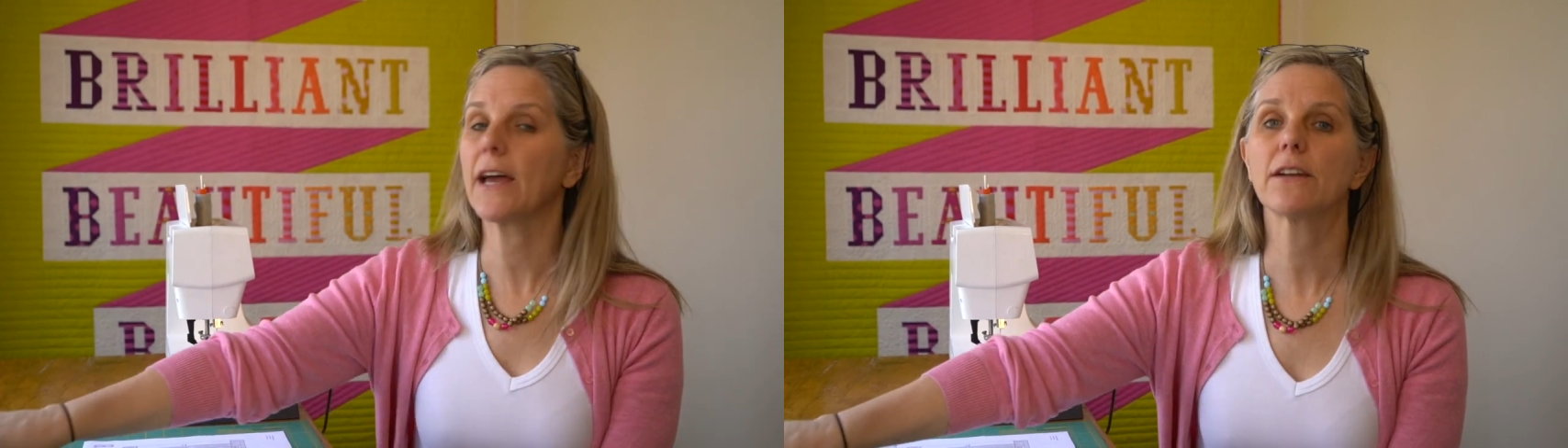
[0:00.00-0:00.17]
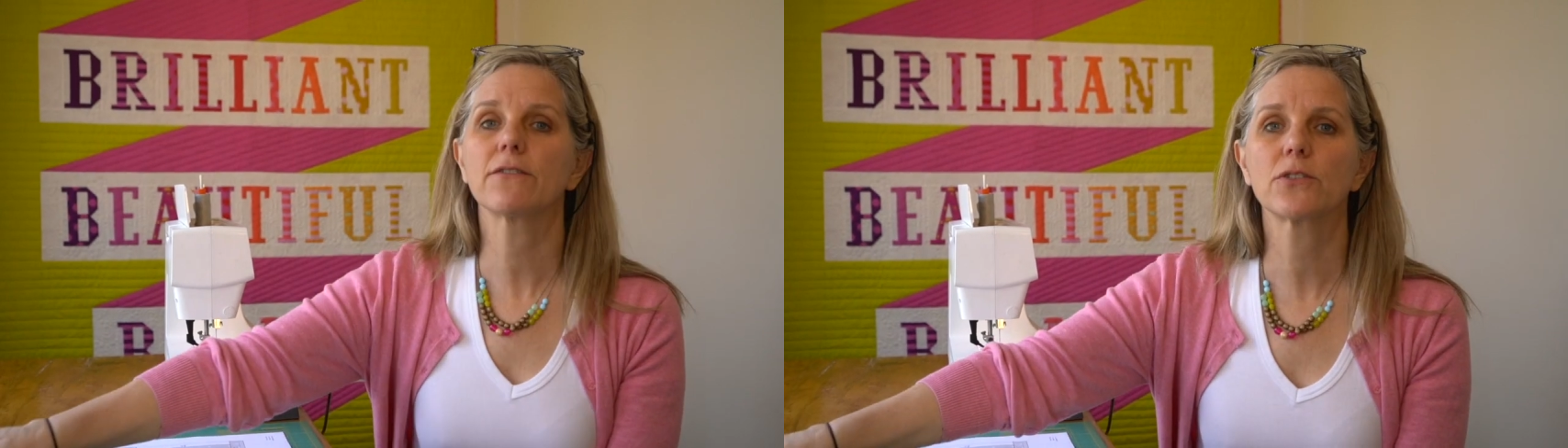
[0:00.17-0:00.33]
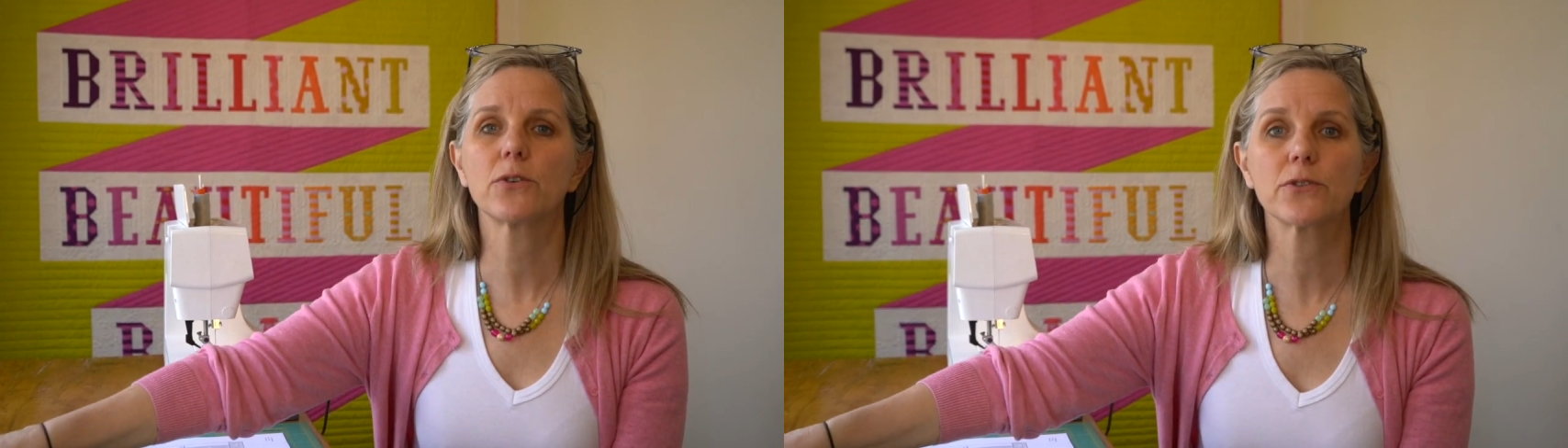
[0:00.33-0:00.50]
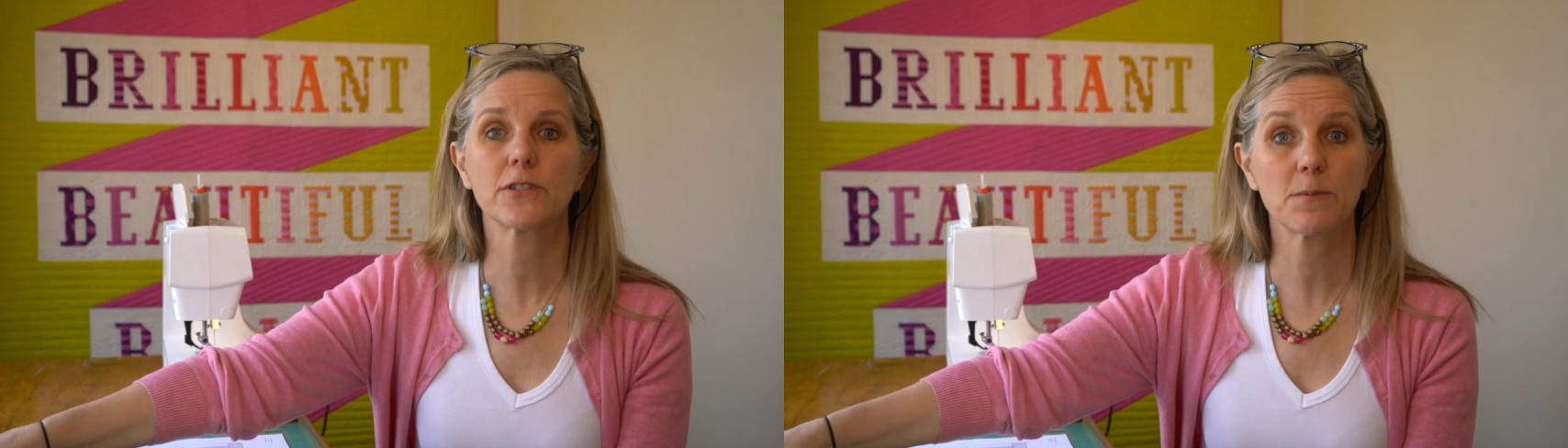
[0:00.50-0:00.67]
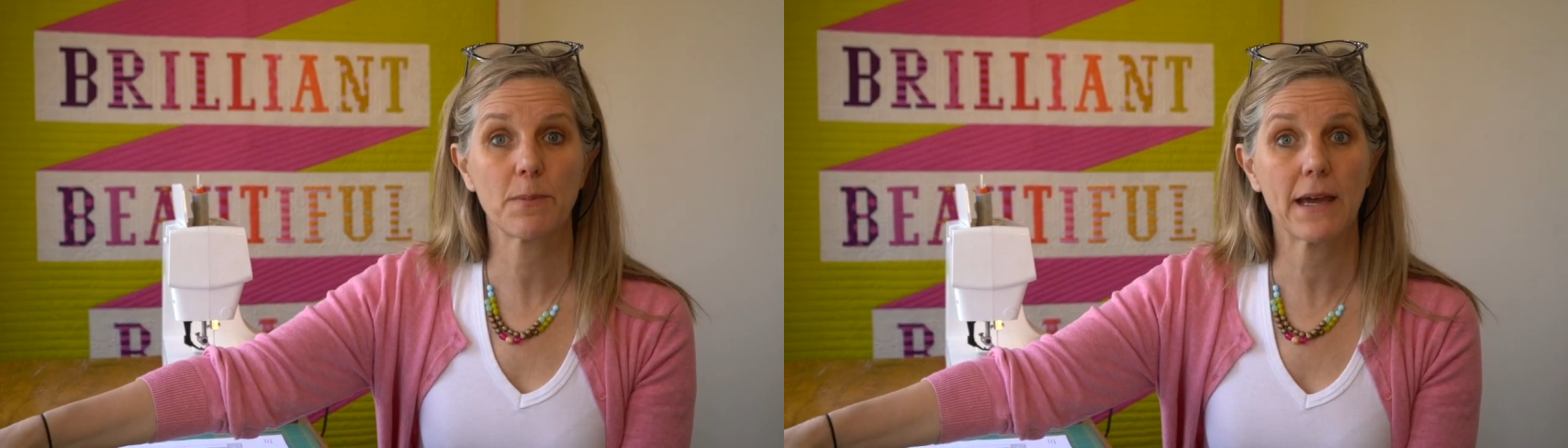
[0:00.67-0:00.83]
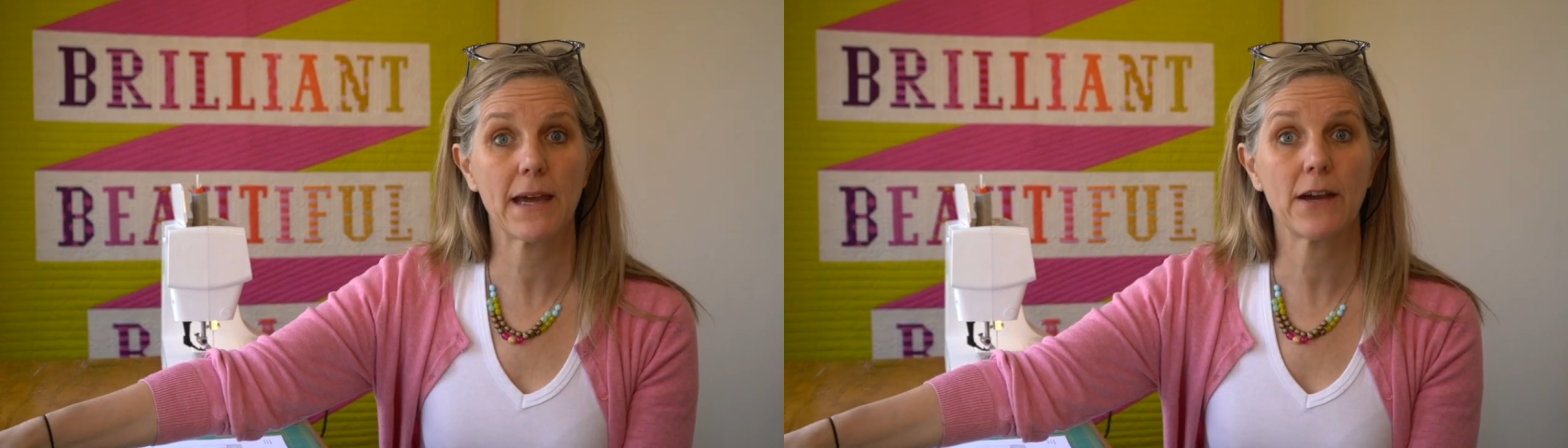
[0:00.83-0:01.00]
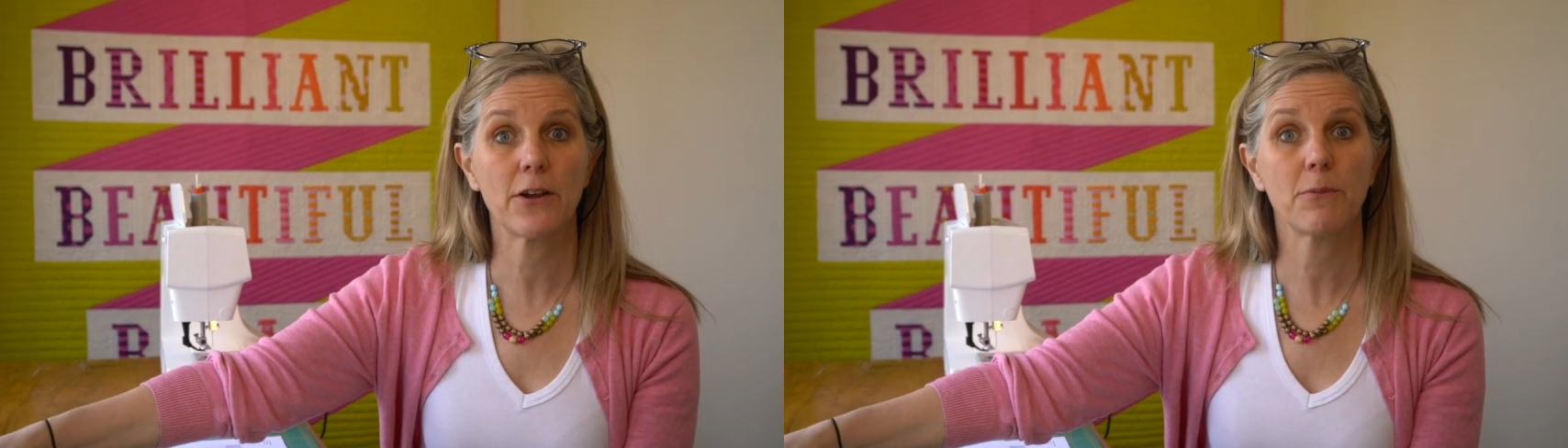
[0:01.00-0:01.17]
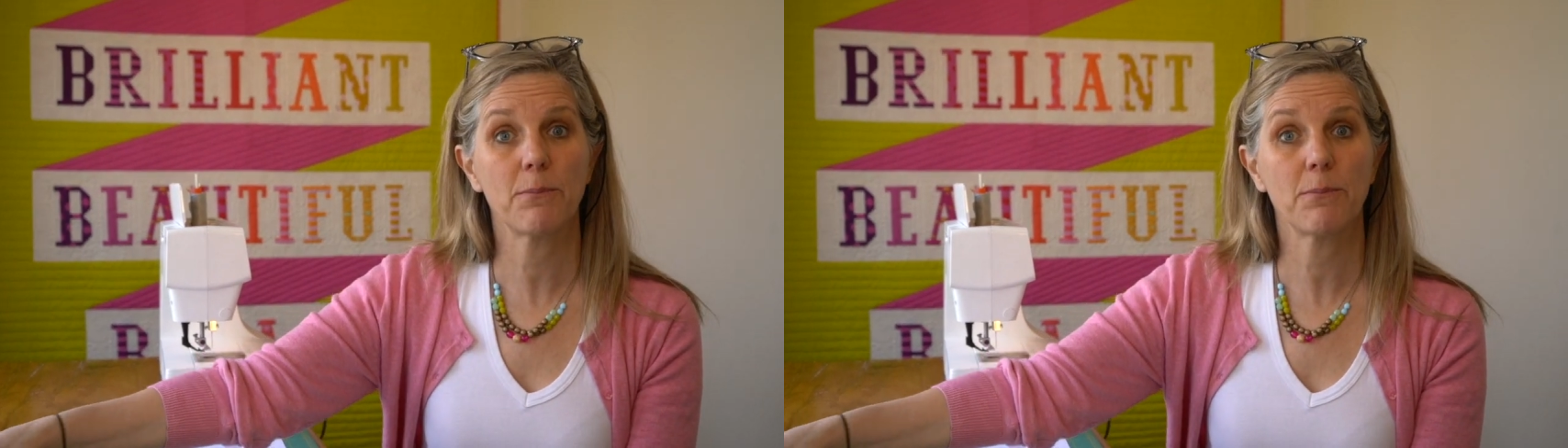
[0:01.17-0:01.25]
and of course spare